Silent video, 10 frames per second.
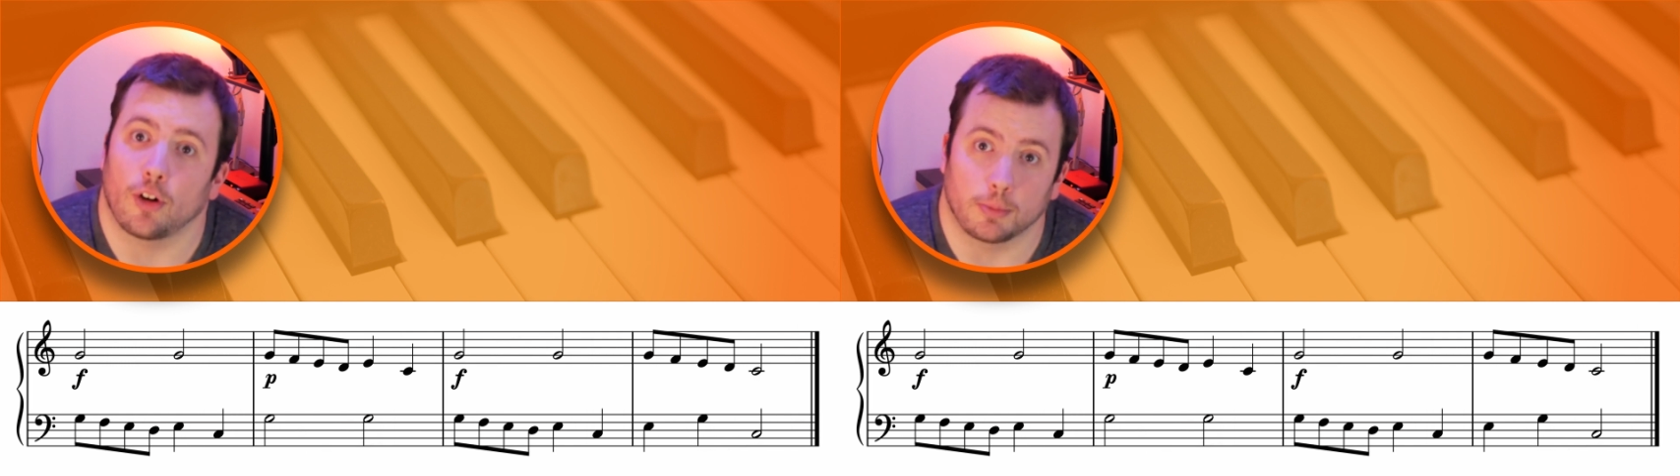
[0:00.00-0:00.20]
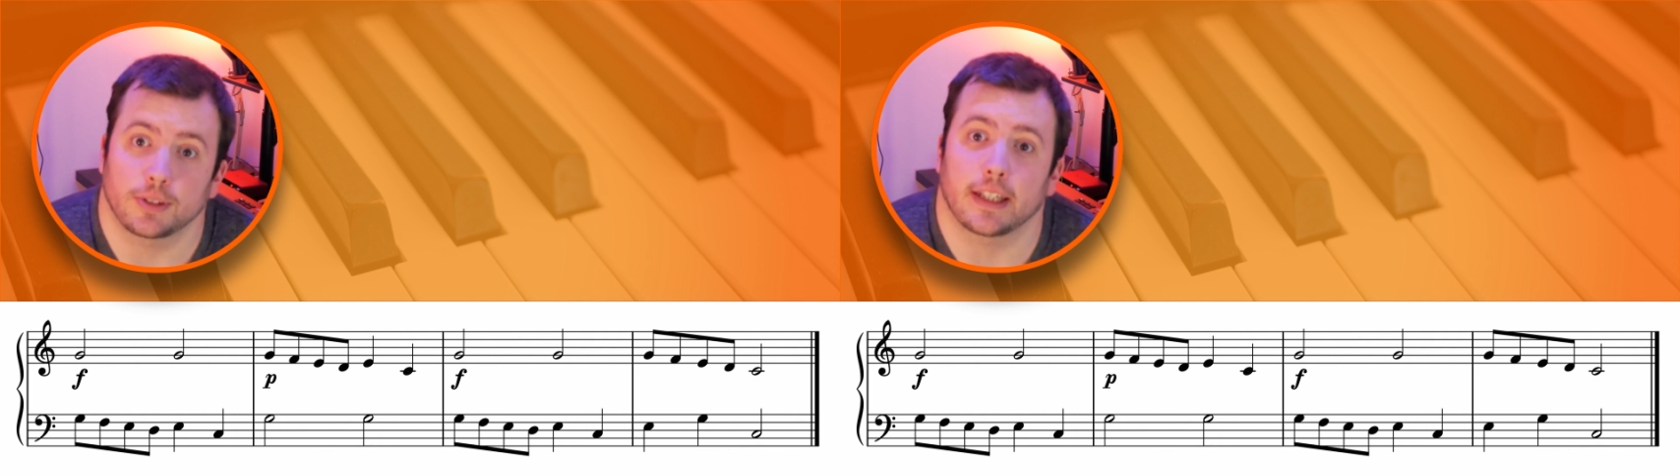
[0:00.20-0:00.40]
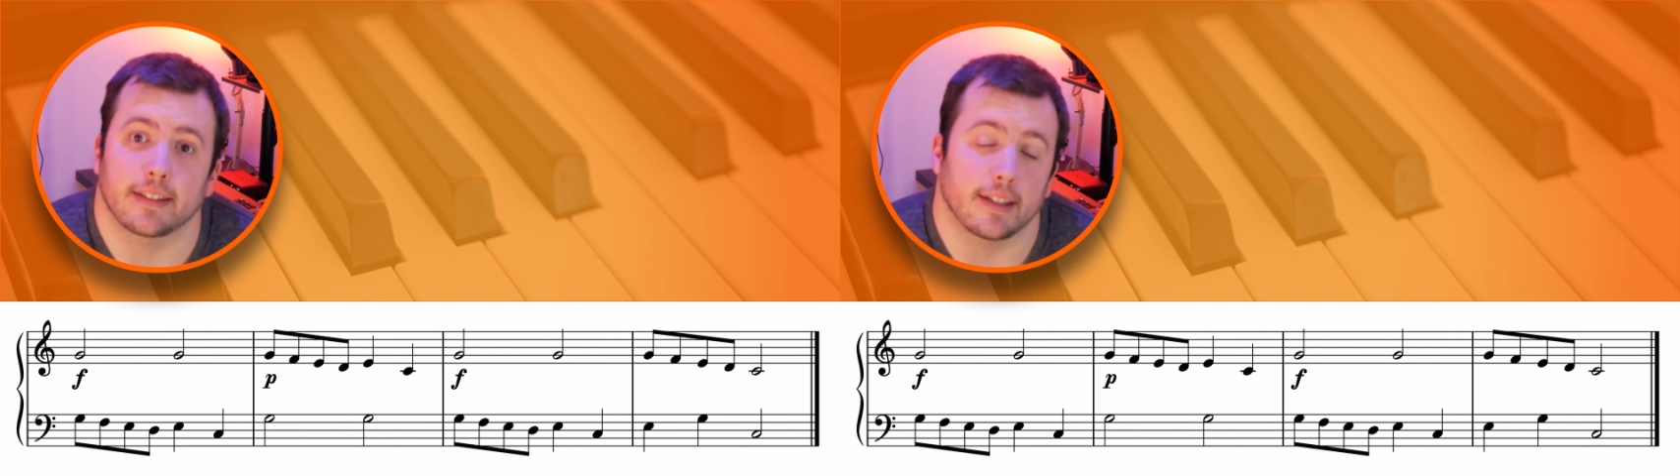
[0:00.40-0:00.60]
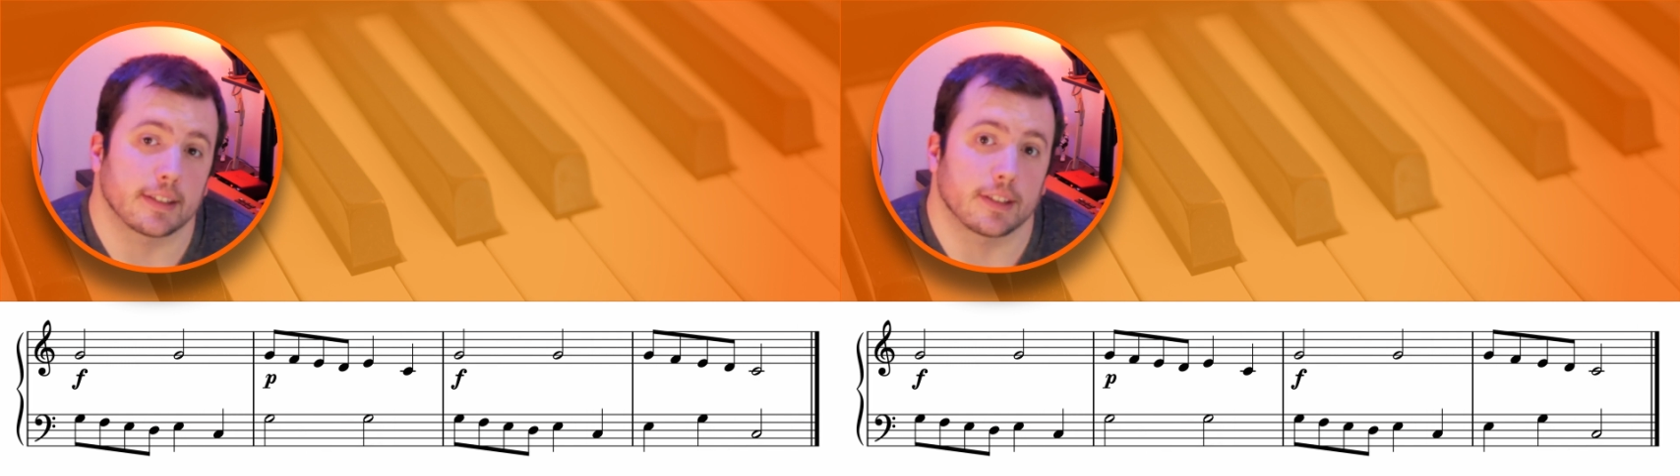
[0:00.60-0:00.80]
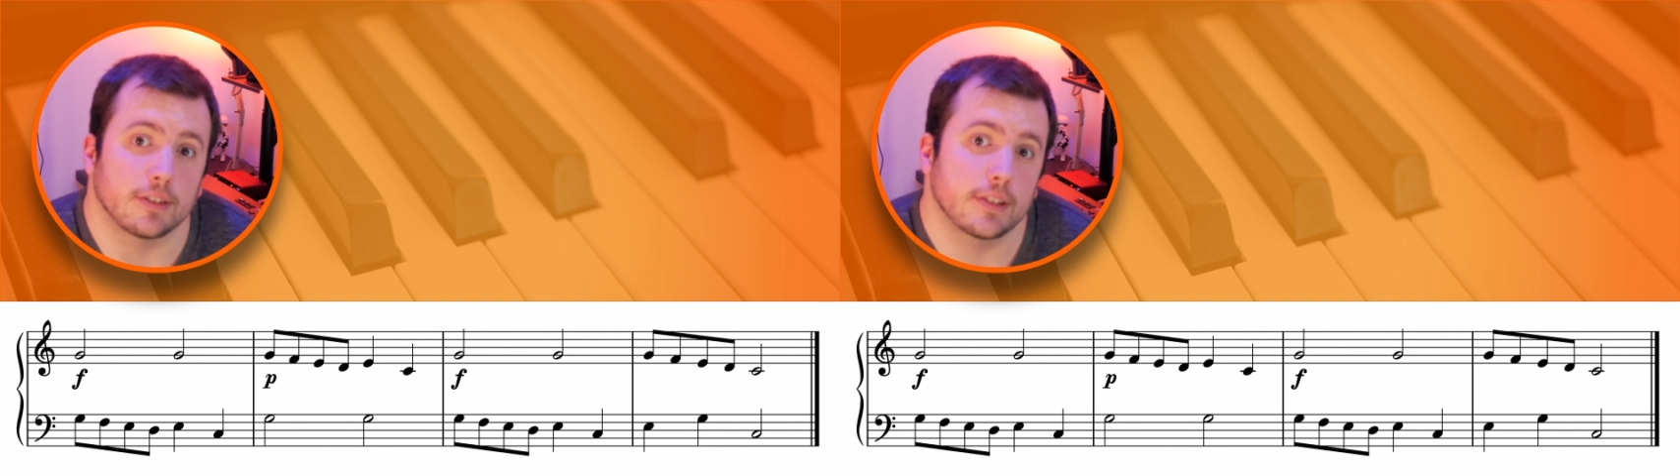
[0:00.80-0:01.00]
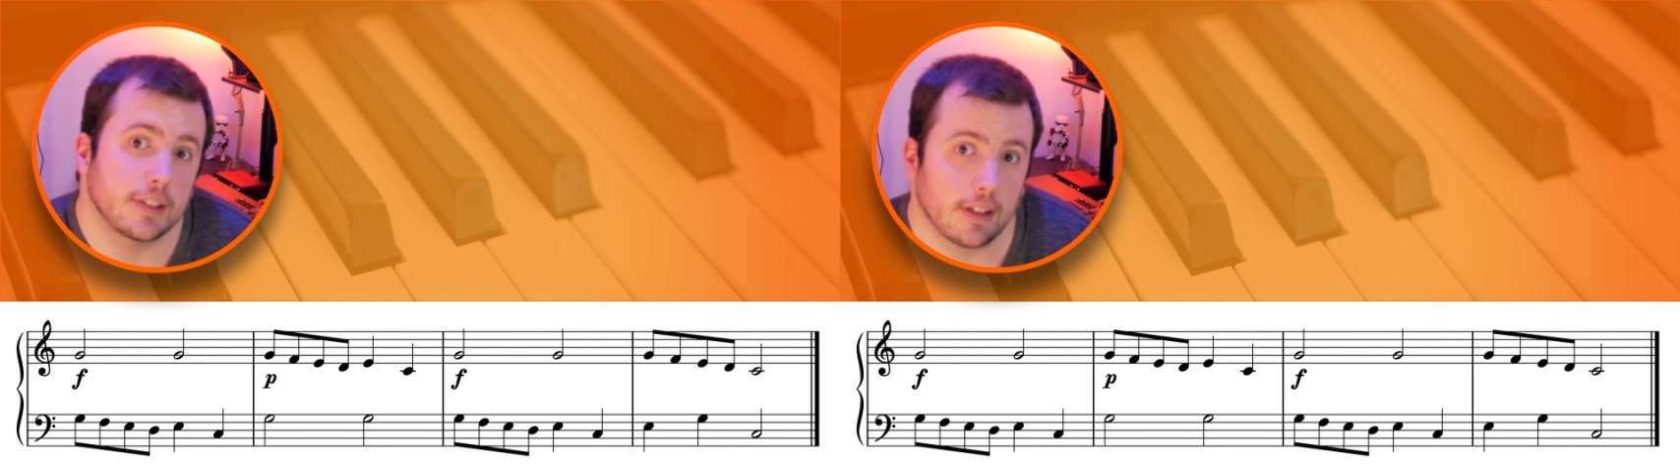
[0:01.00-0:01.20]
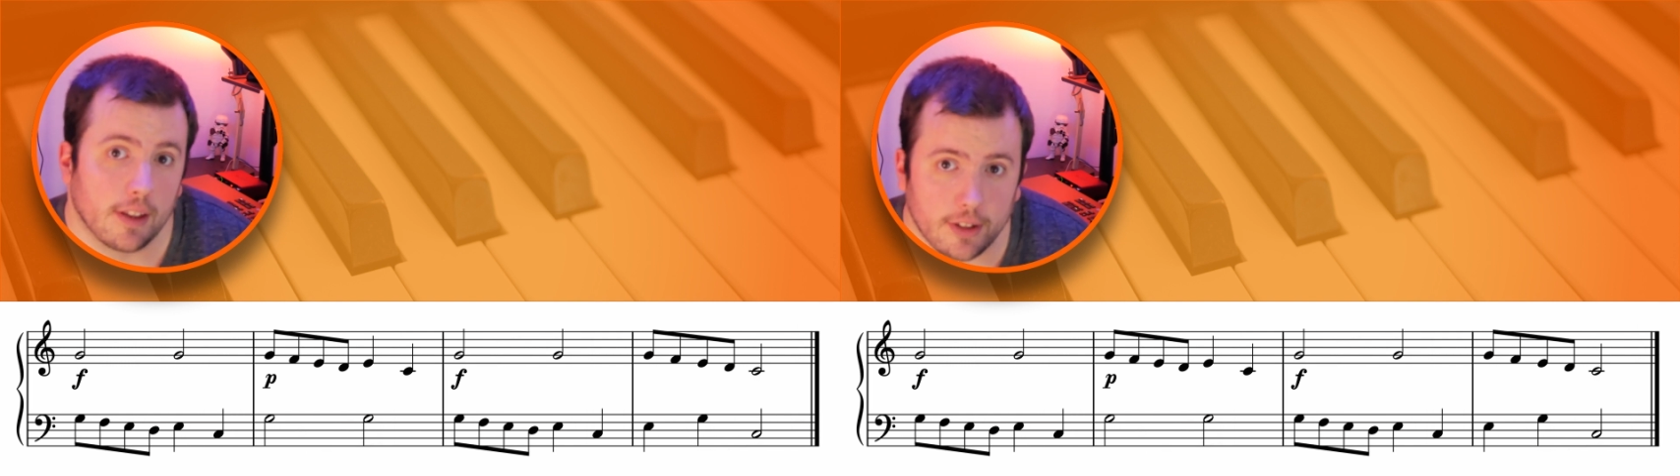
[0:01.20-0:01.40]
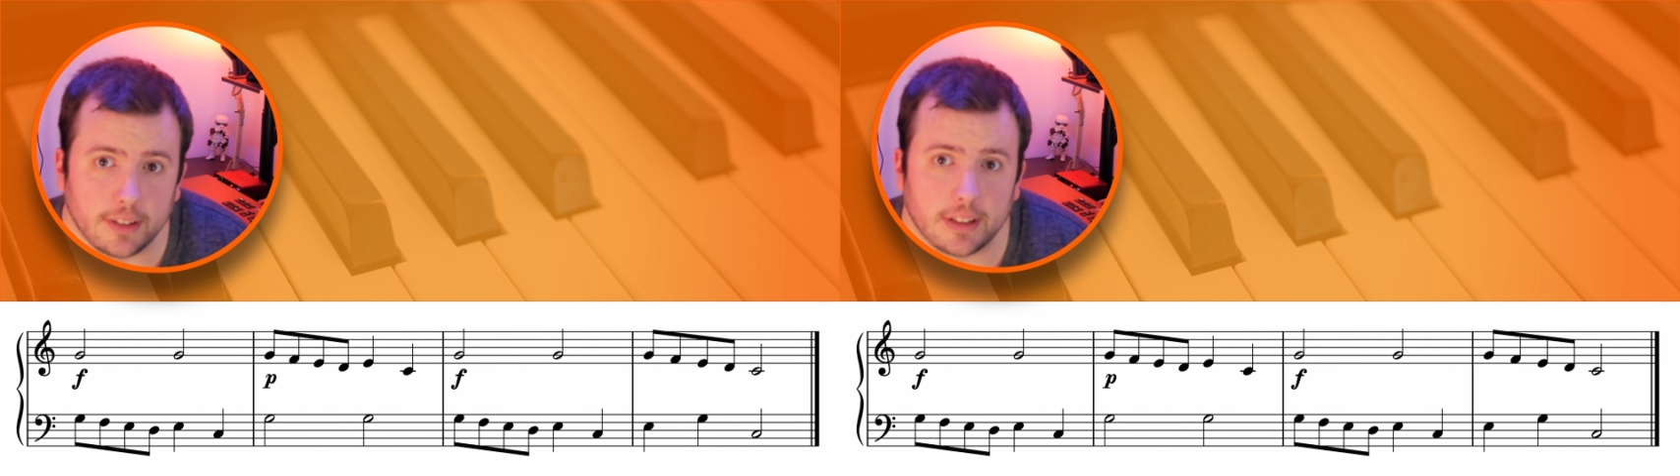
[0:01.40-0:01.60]
almost identical to the
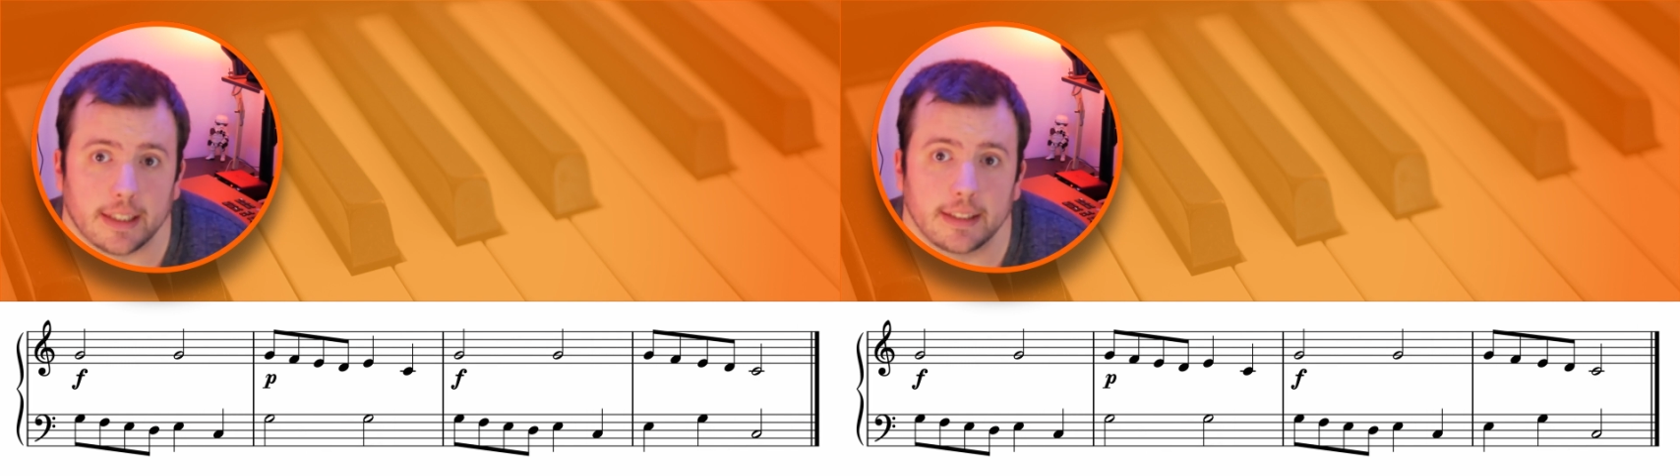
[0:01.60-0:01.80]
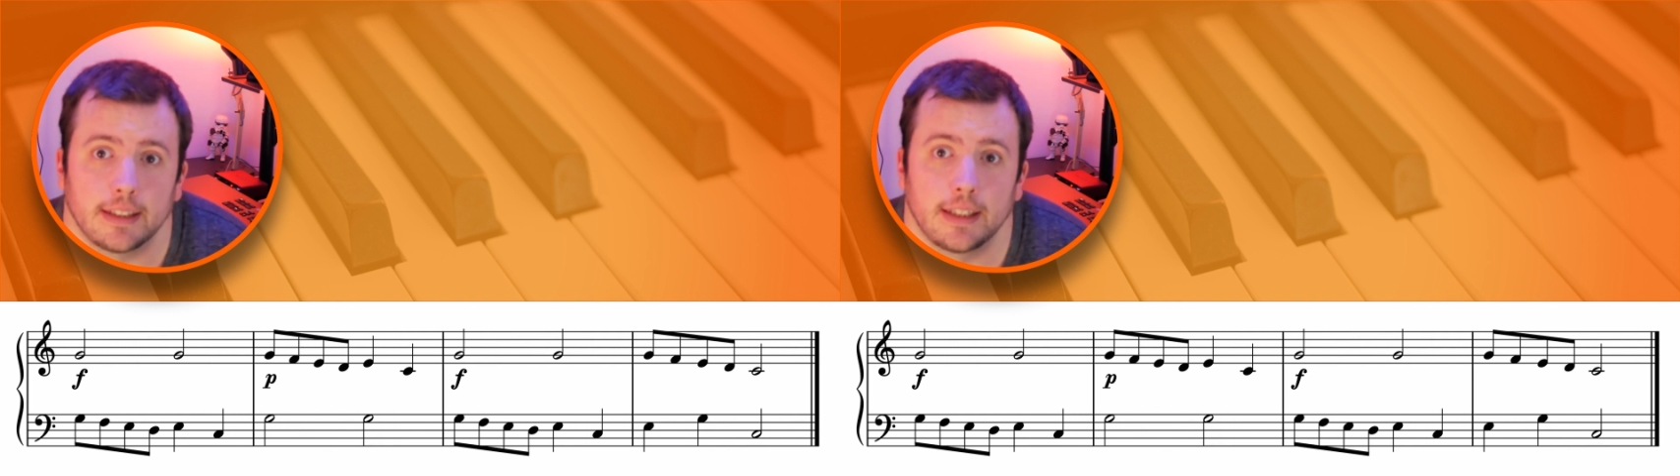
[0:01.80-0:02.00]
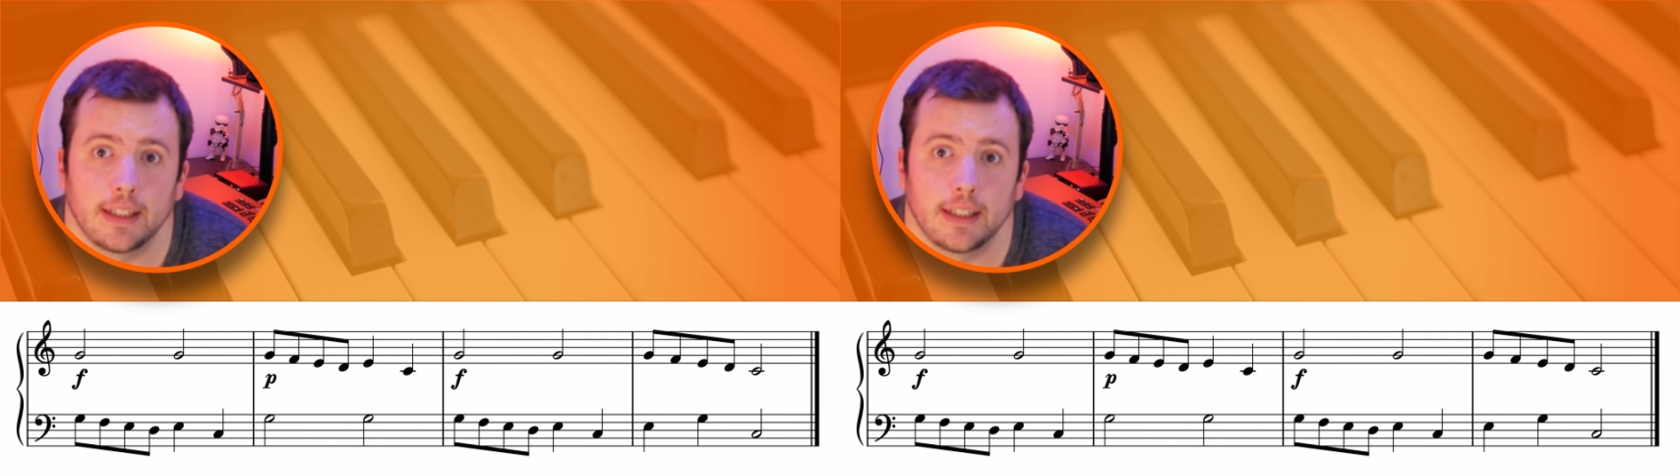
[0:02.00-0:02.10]
third line.